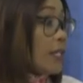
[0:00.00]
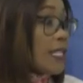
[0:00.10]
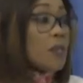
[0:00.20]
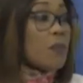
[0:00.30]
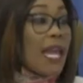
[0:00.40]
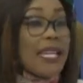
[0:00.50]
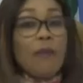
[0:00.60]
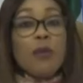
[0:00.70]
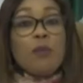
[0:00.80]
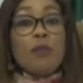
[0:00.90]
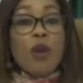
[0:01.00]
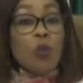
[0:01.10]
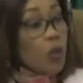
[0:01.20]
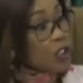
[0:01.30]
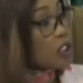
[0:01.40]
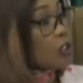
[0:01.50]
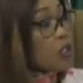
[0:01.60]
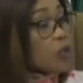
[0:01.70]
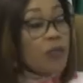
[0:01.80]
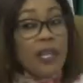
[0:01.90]
These men have been brainwashing
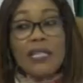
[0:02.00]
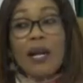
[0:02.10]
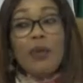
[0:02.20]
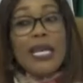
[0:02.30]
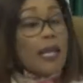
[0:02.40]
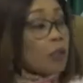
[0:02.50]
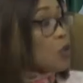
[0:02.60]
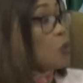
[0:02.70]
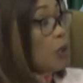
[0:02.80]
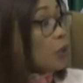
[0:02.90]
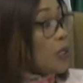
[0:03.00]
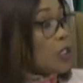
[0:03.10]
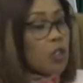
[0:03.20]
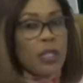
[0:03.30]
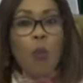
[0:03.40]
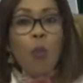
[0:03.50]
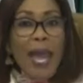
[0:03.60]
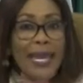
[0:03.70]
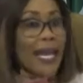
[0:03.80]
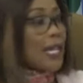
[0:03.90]
us to think that we cannot work with each other.
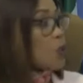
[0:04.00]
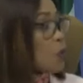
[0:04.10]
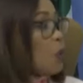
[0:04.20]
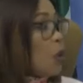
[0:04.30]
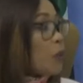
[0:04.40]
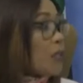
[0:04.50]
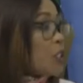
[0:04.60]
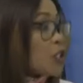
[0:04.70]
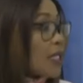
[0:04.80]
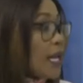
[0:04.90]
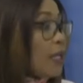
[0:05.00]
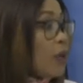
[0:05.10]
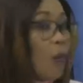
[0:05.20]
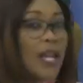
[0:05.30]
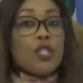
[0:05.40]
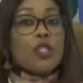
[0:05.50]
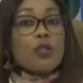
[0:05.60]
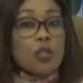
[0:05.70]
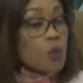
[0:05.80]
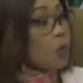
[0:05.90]
Why can't we work with each other? Why
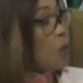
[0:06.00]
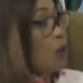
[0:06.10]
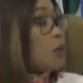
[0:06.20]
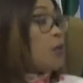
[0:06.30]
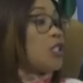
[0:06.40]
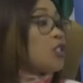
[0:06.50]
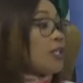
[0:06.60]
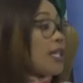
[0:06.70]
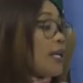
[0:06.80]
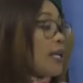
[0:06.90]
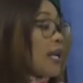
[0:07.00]
shouldn't we work with each other?